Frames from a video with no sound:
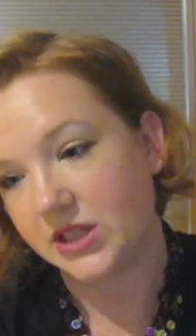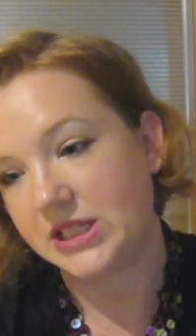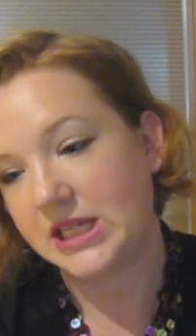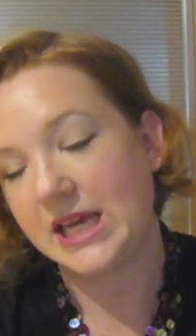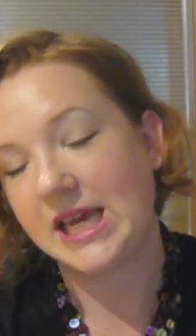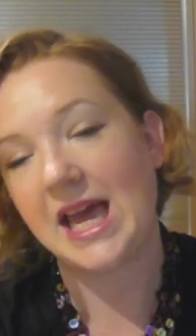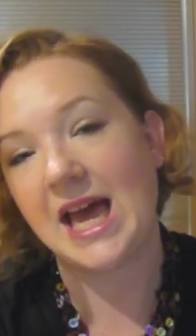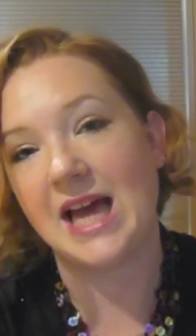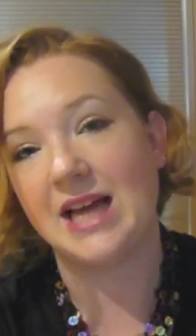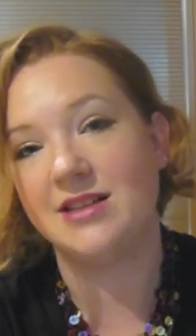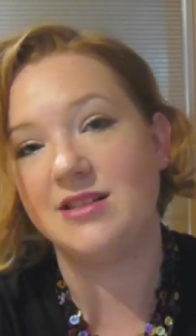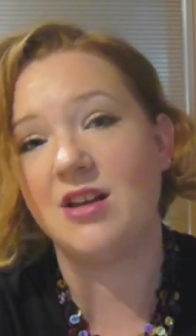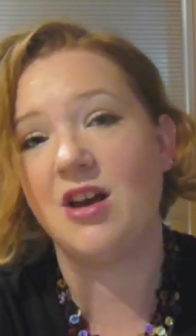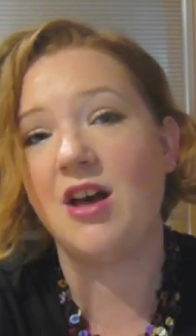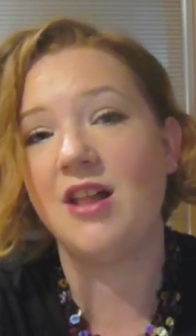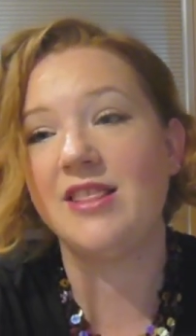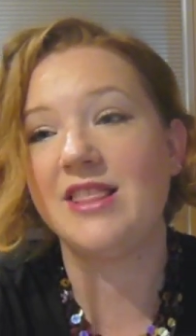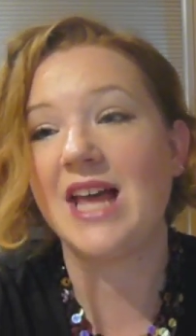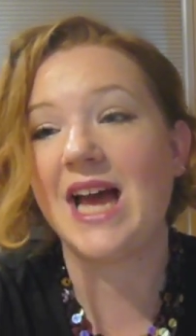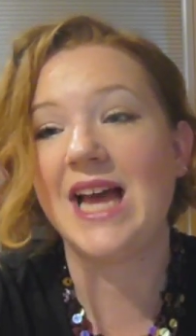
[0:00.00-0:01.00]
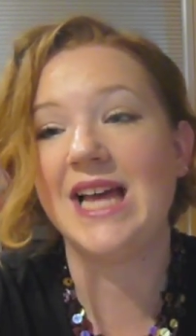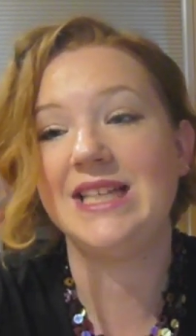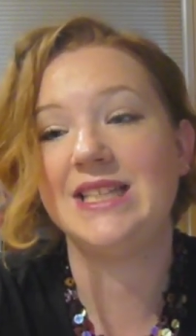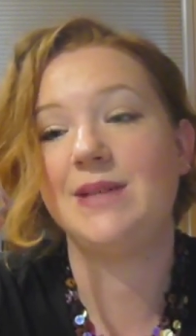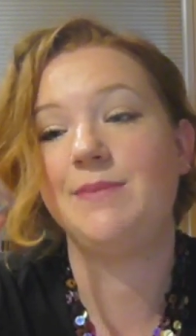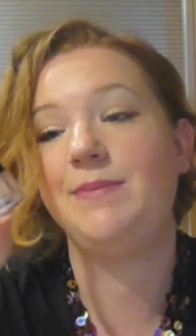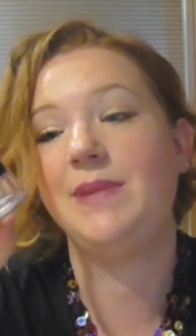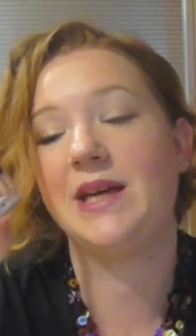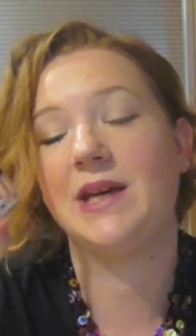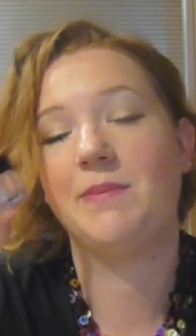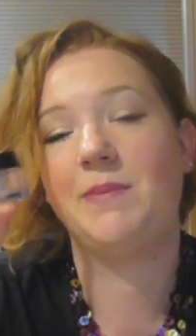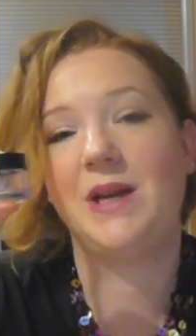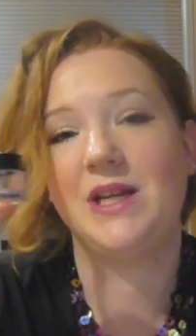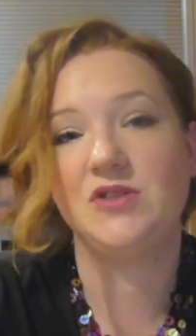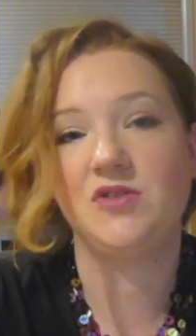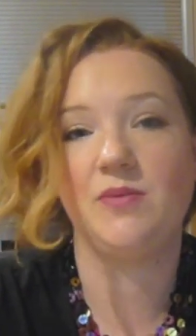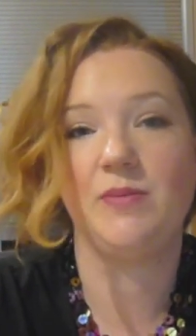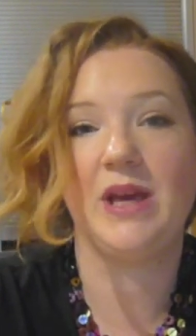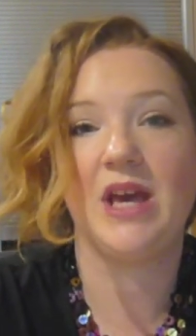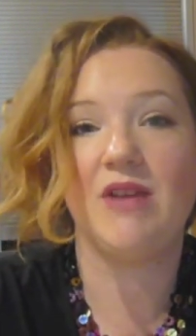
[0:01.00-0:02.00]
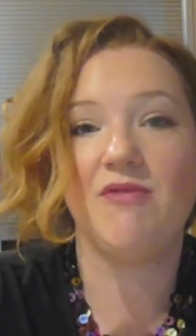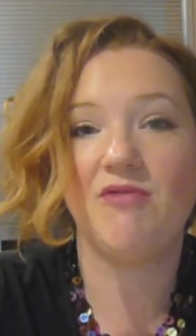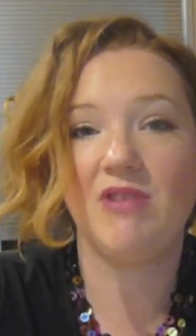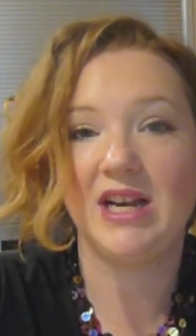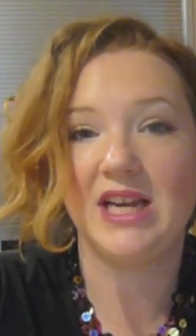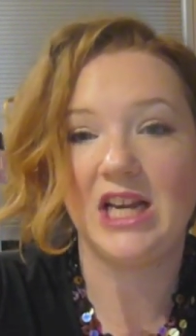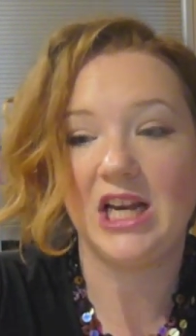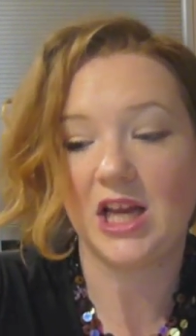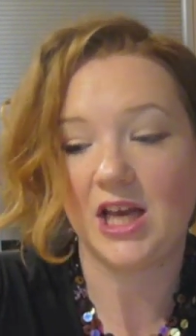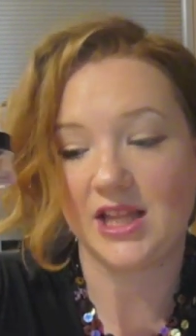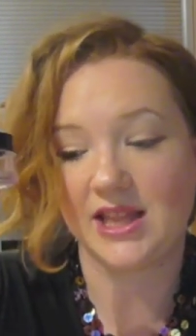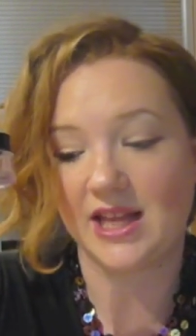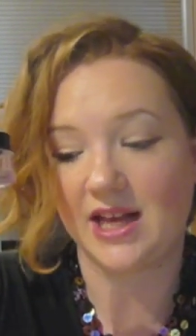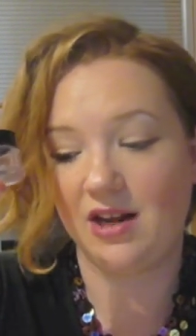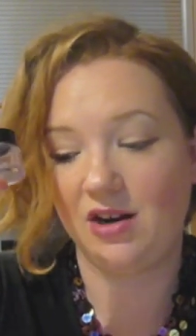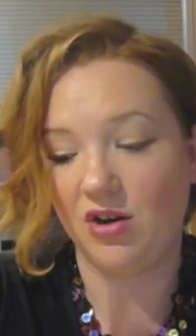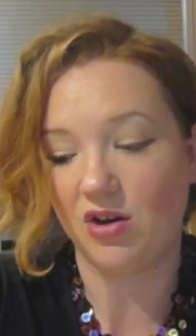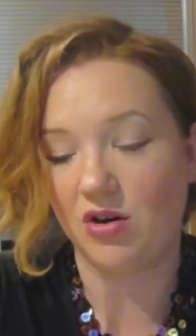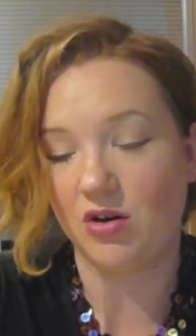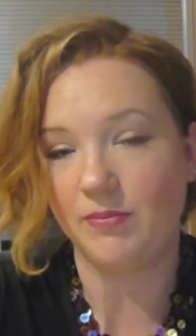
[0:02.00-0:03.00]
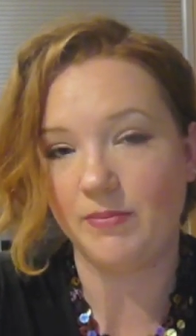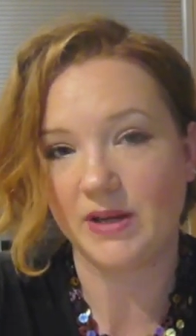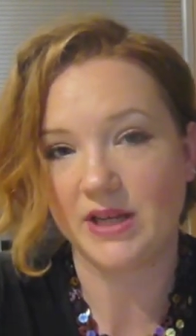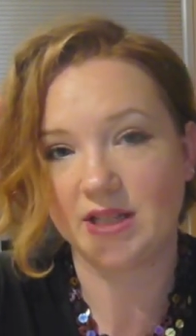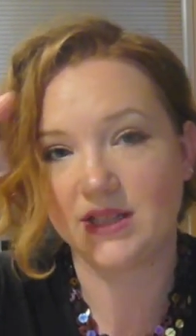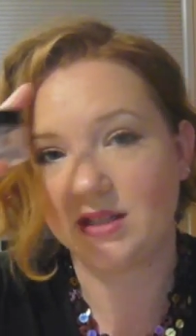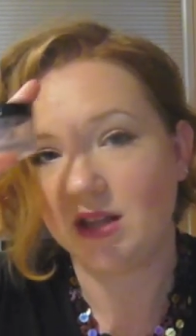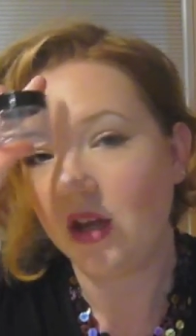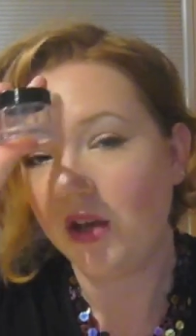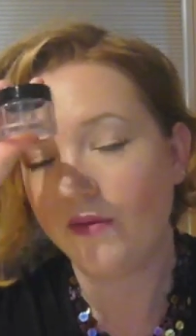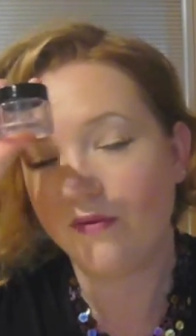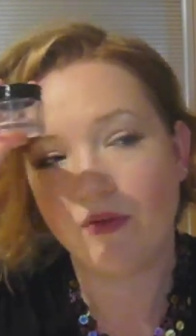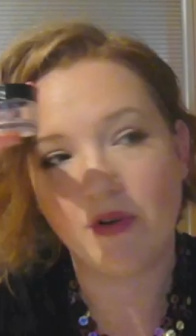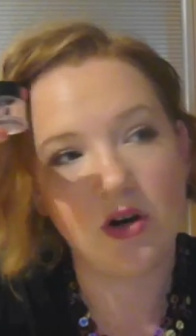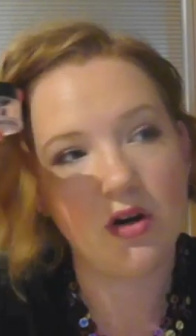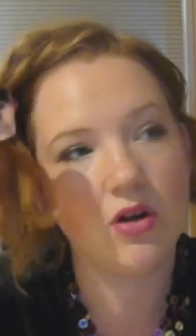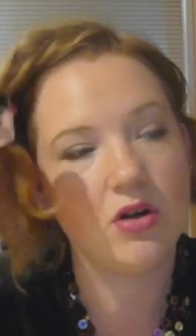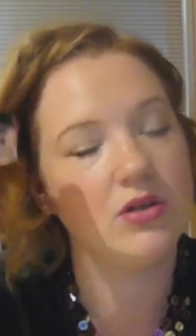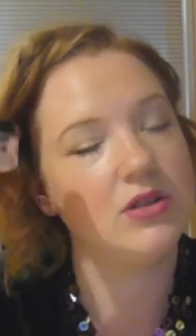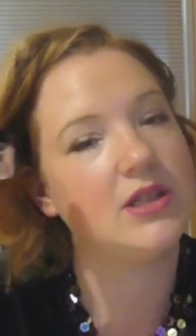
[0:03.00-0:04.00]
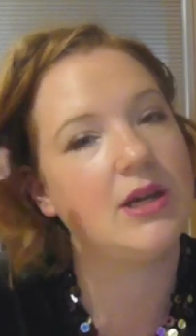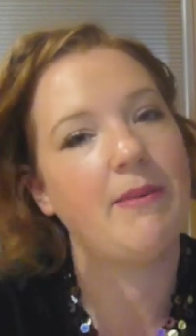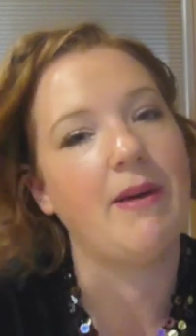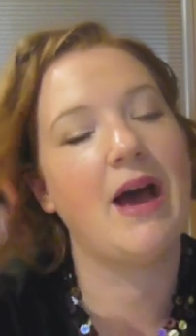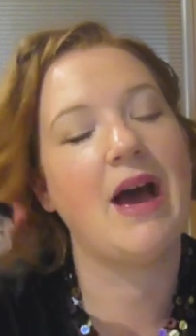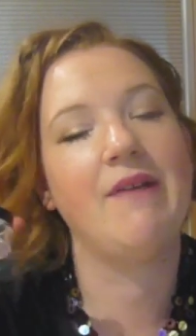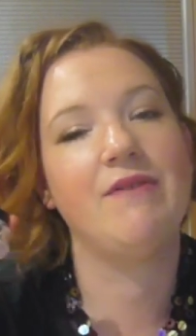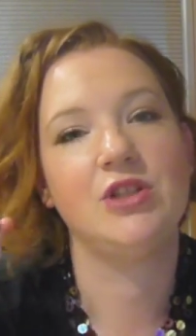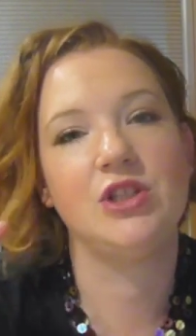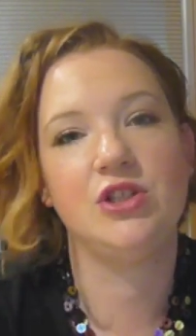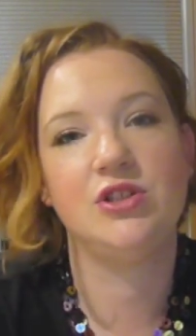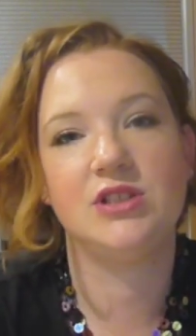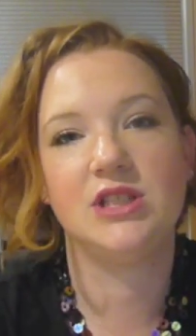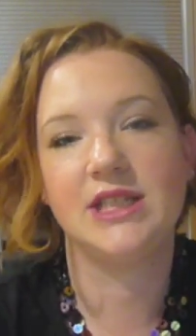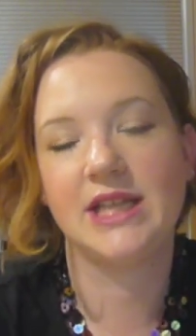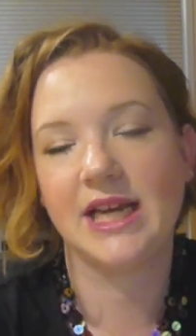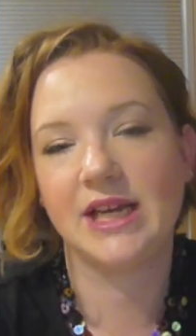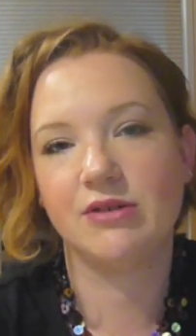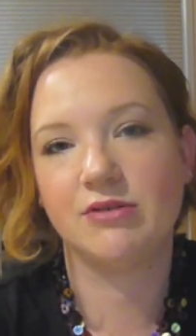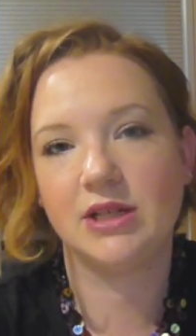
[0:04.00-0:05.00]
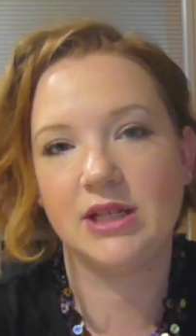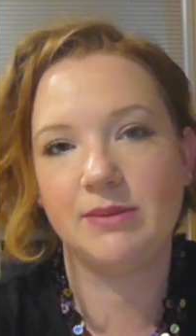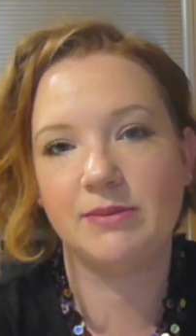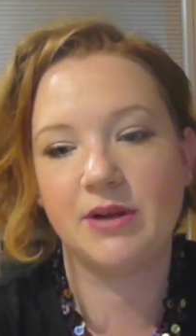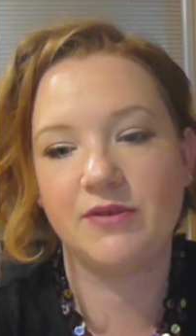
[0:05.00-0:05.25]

So yeah, so that is a big plus for me. I really like that a lot, because for a long time I haven't used a day cream.